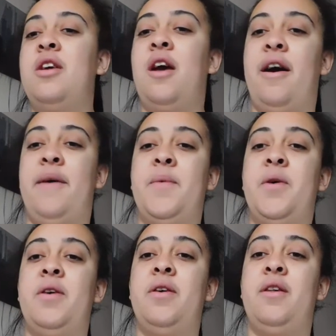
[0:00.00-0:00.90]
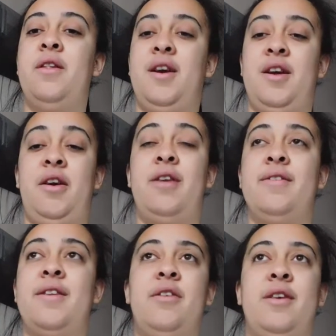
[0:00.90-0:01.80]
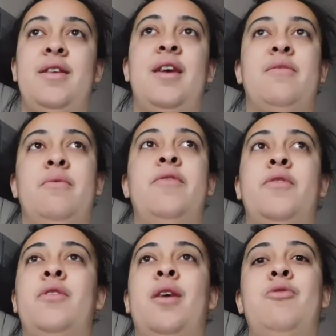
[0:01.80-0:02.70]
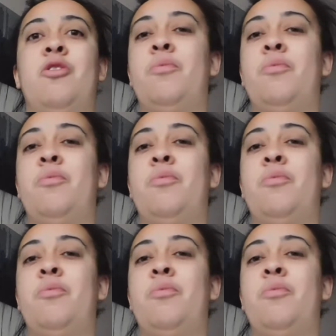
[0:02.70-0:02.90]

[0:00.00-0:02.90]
Like, I understand I'll get taxed from a full-time job